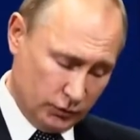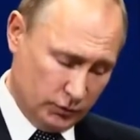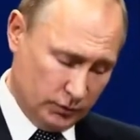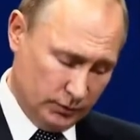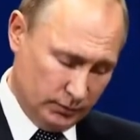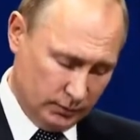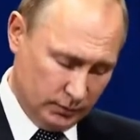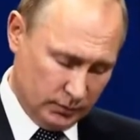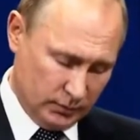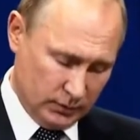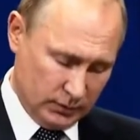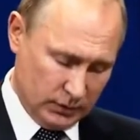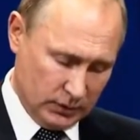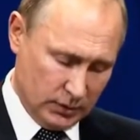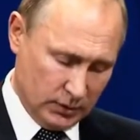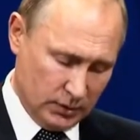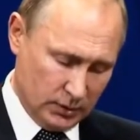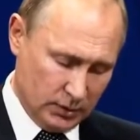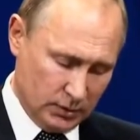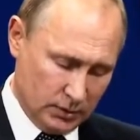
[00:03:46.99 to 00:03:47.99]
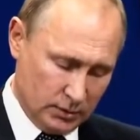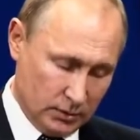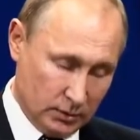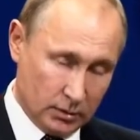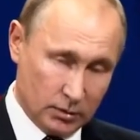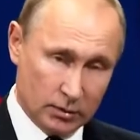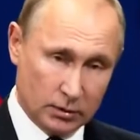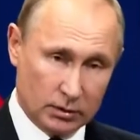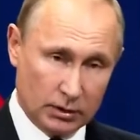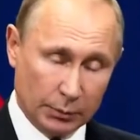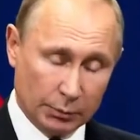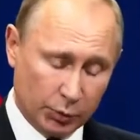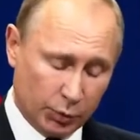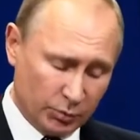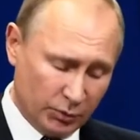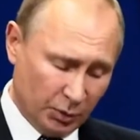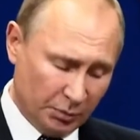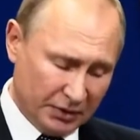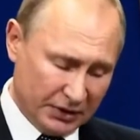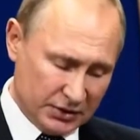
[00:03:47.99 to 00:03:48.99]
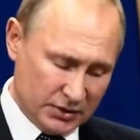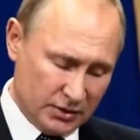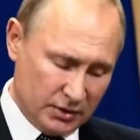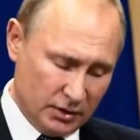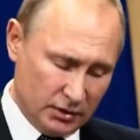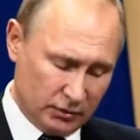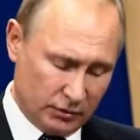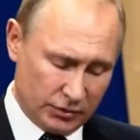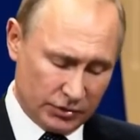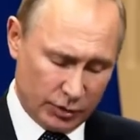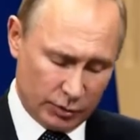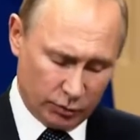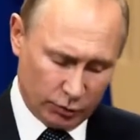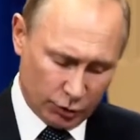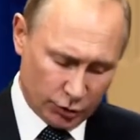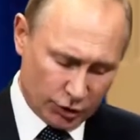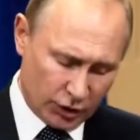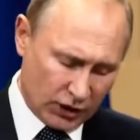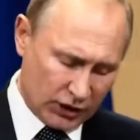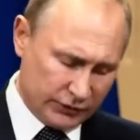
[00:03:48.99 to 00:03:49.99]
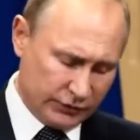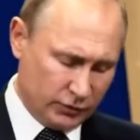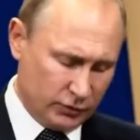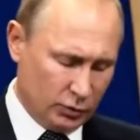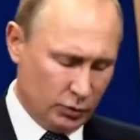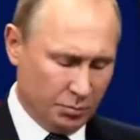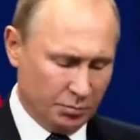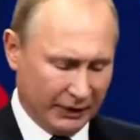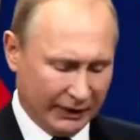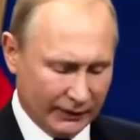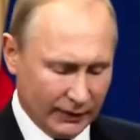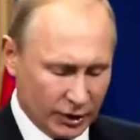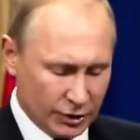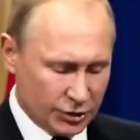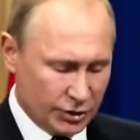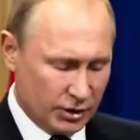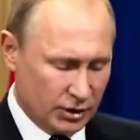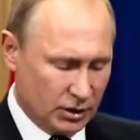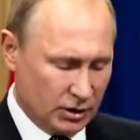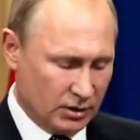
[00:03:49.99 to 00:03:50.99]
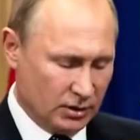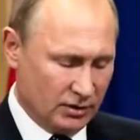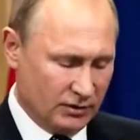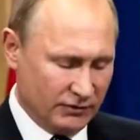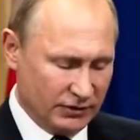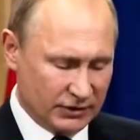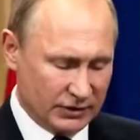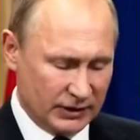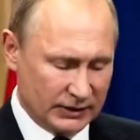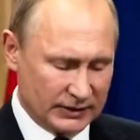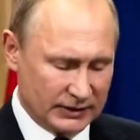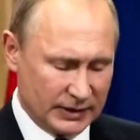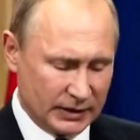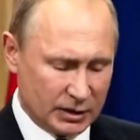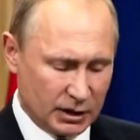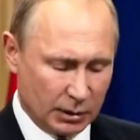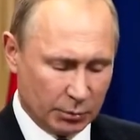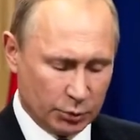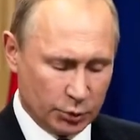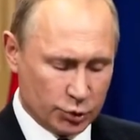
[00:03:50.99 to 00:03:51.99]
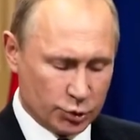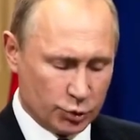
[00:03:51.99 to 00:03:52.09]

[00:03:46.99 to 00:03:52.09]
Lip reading: should be put to a system-wide basis, should be brought to a systemic framework.